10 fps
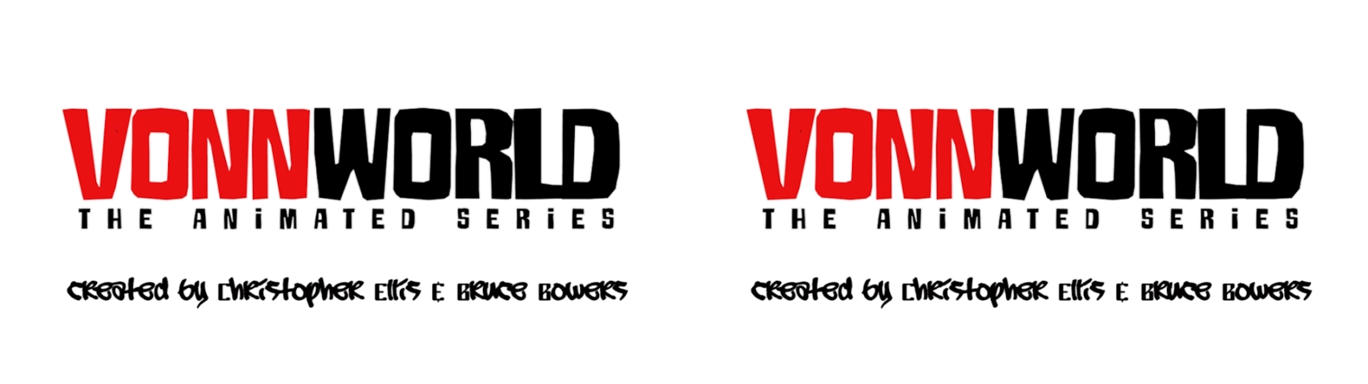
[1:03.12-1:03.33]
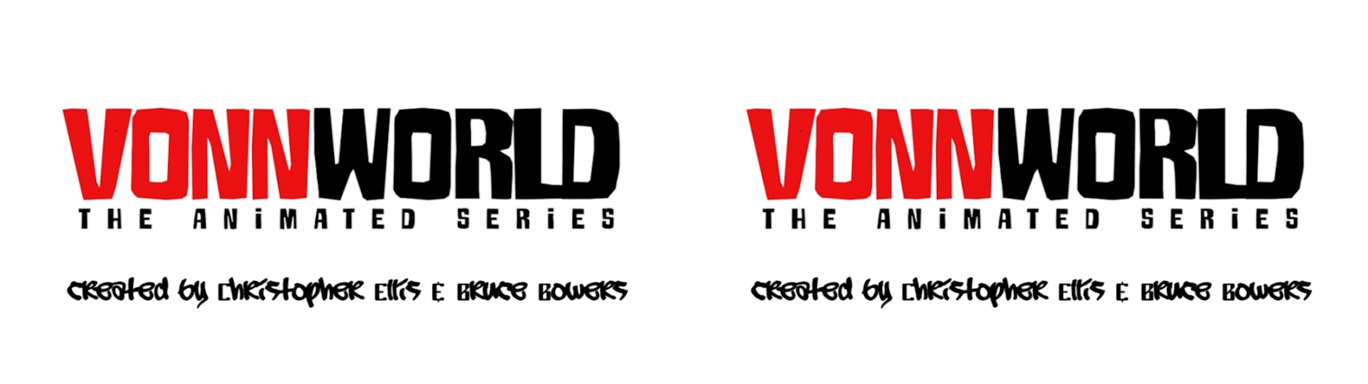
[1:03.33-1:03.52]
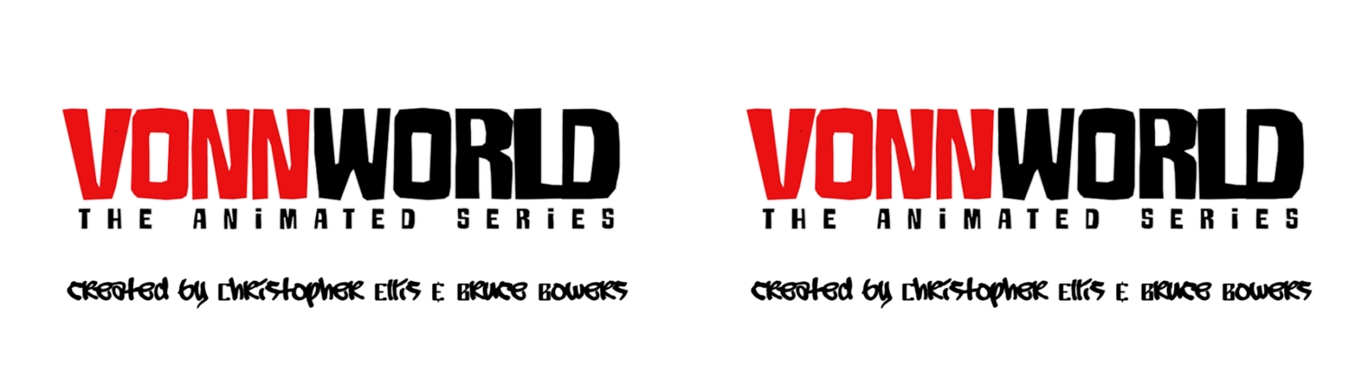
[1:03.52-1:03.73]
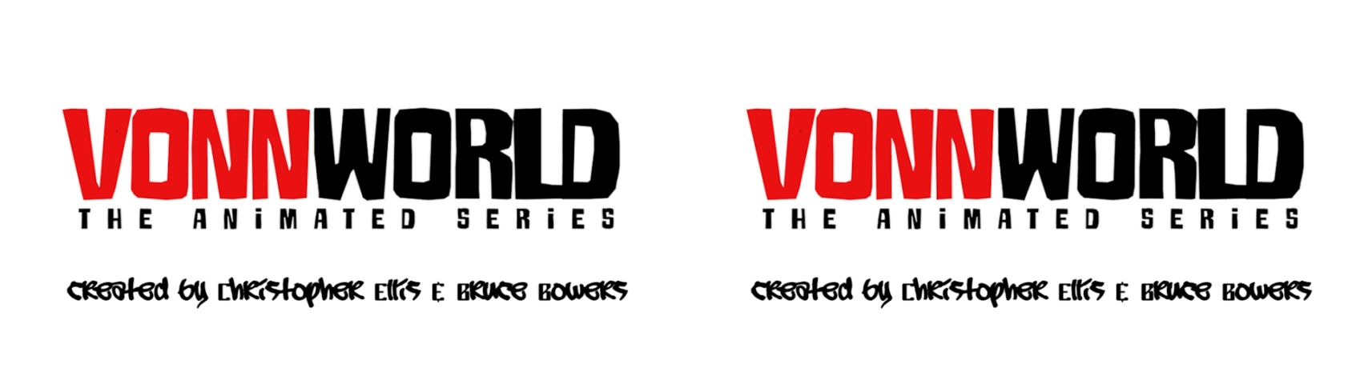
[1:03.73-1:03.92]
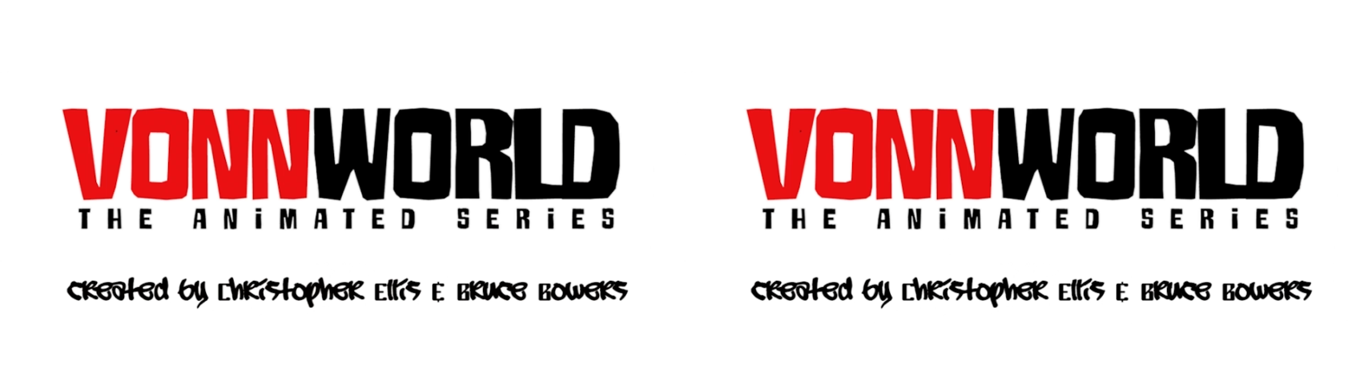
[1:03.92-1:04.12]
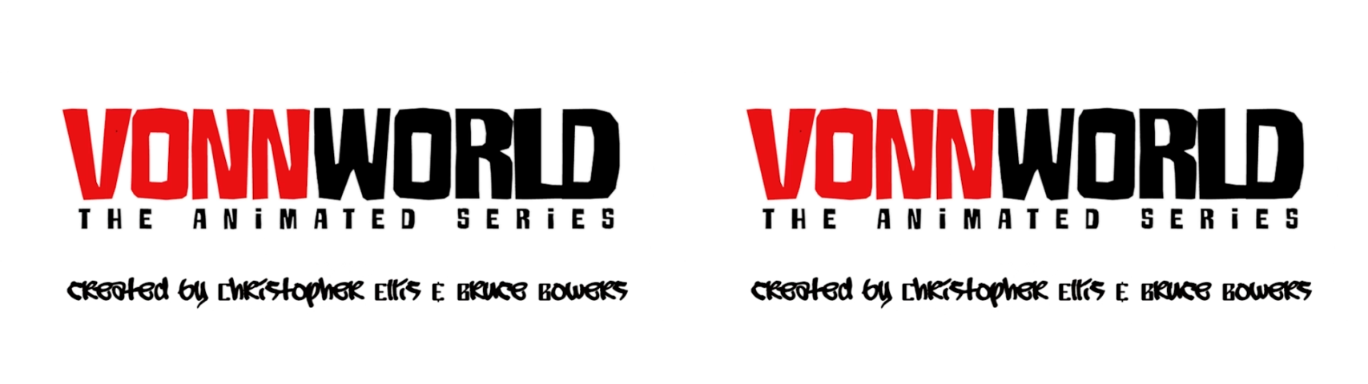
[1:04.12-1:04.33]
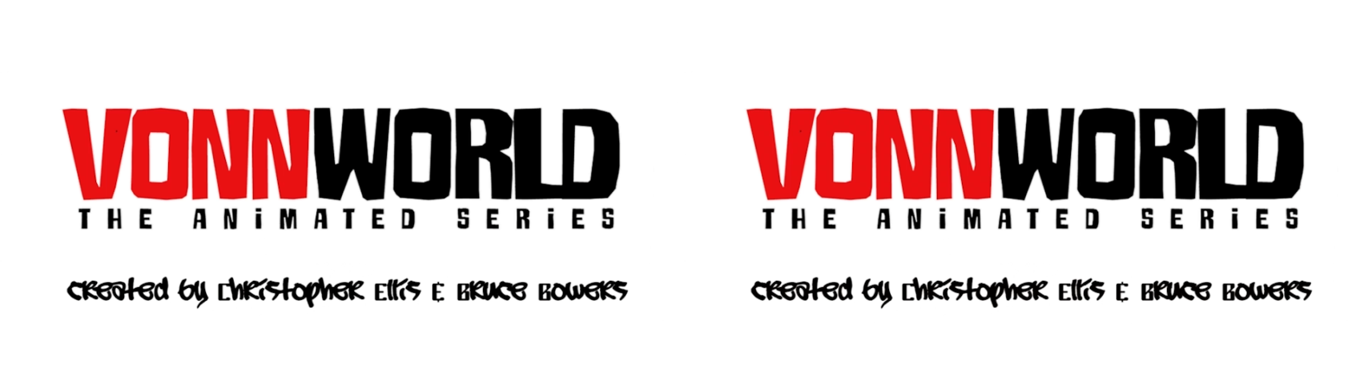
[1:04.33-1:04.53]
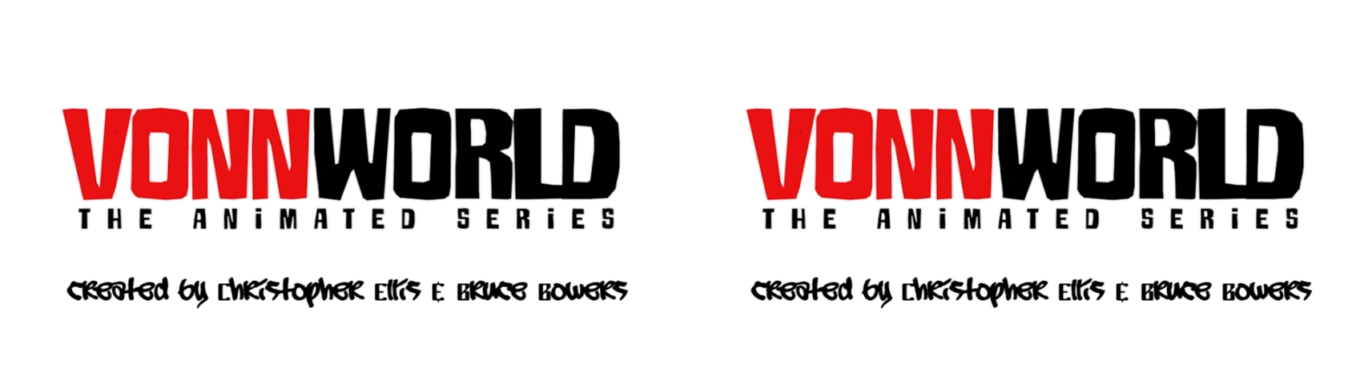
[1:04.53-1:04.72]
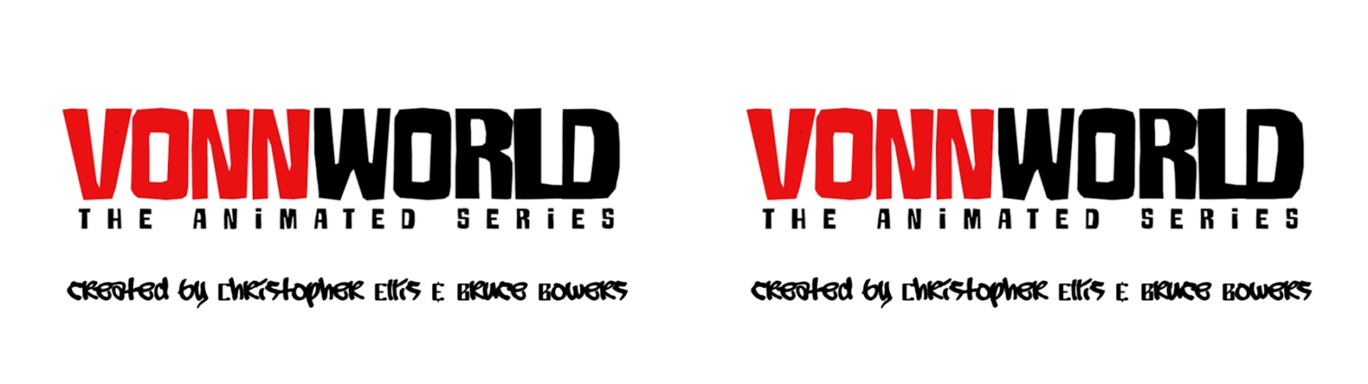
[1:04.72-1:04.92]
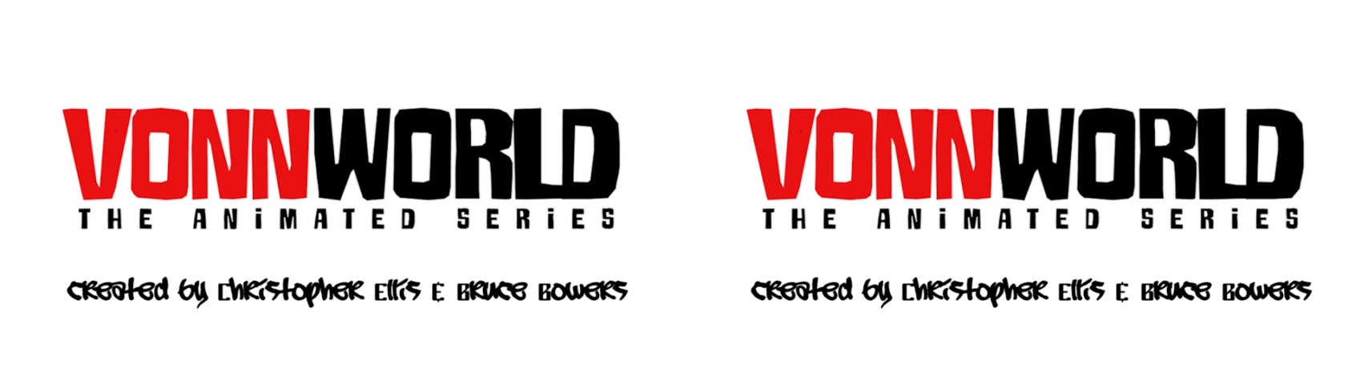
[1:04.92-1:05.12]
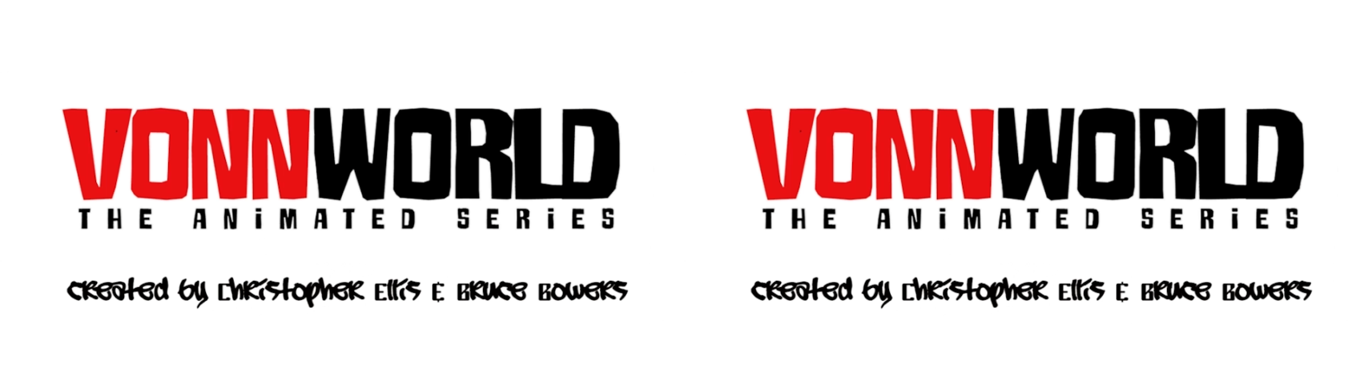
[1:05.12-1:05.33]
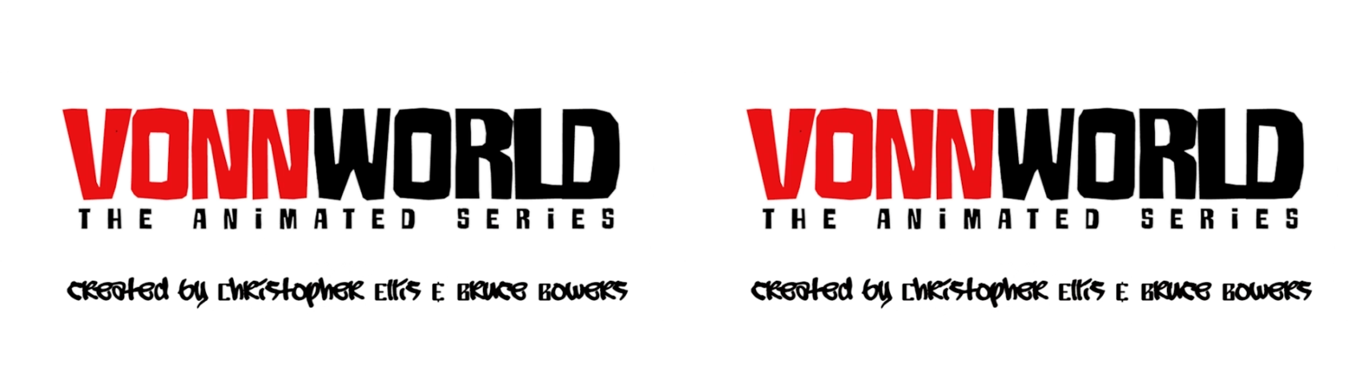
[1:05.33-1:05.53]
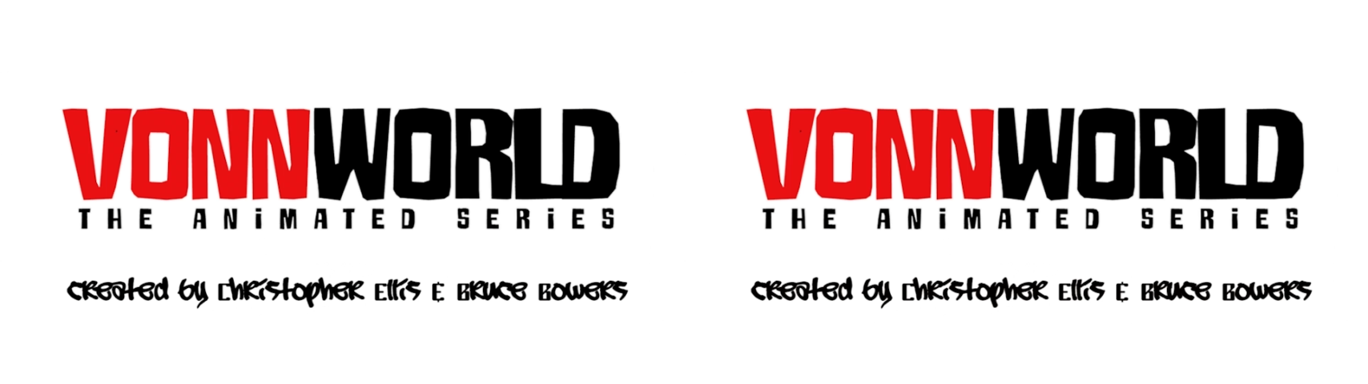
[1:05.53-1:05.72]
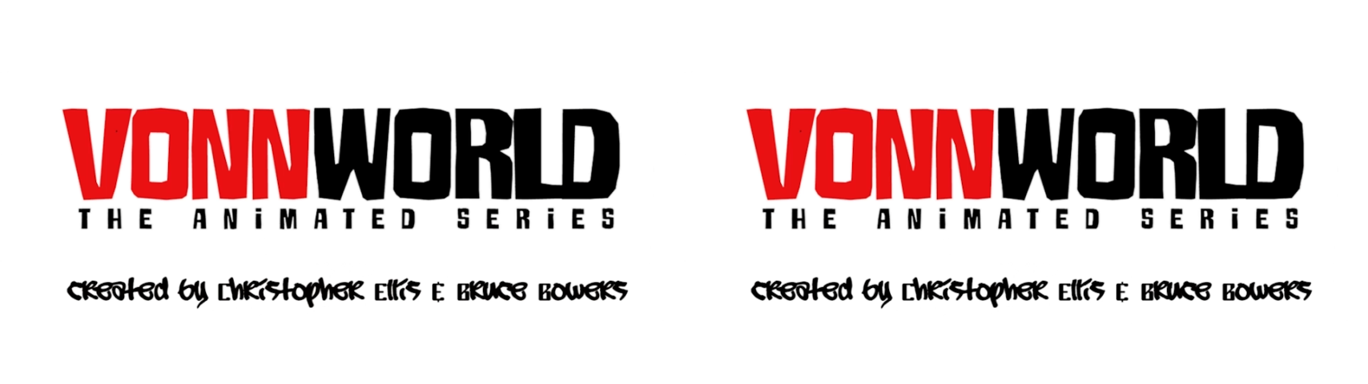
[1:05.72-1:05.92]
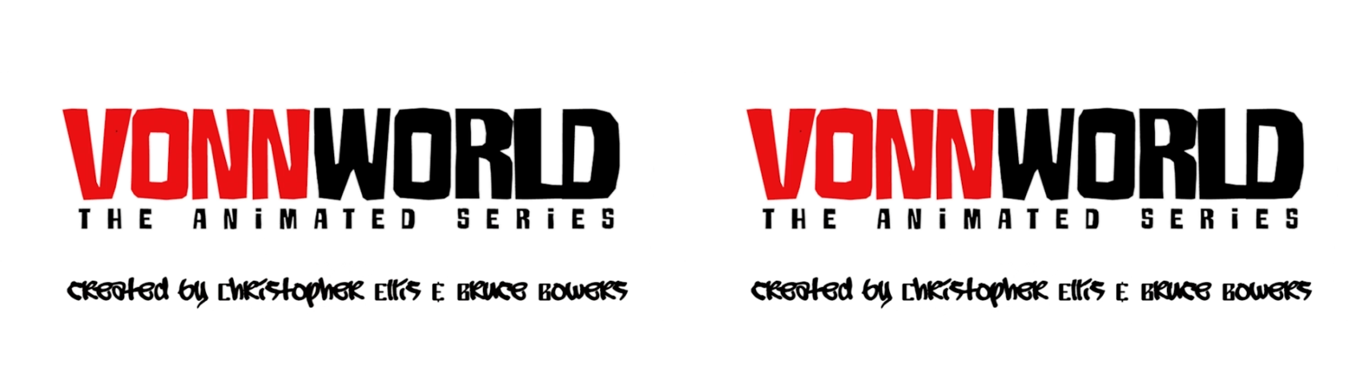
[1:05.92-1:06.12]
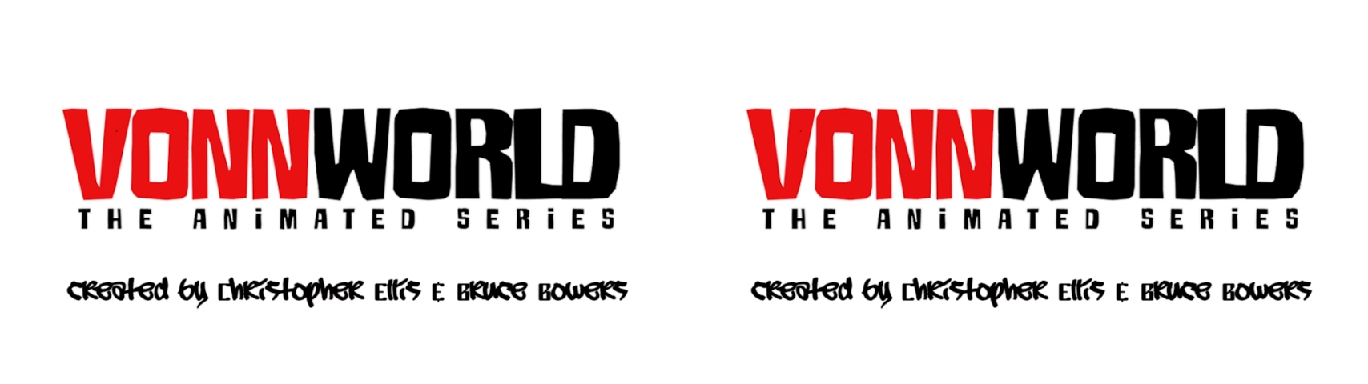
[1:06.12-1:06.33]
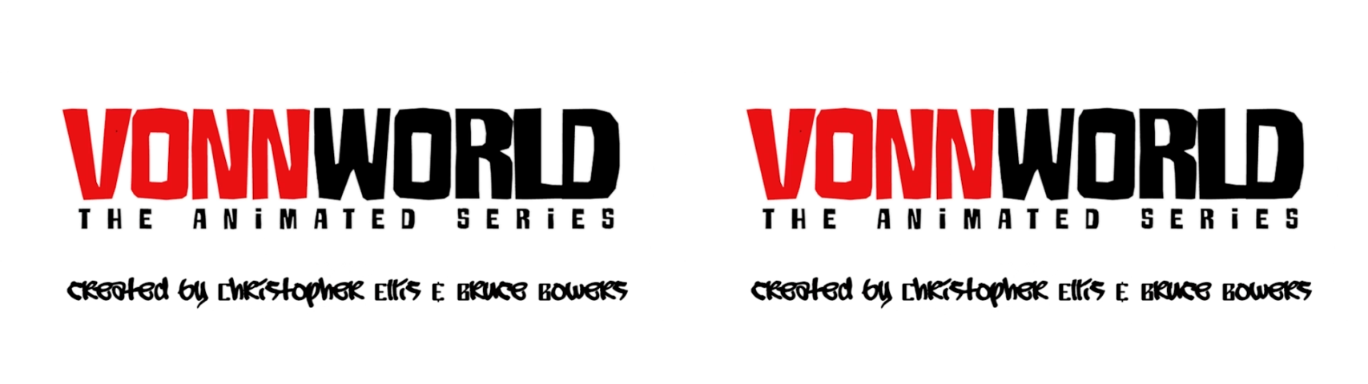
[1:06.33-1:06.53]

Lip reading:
No face is visible, so there are no lips to read.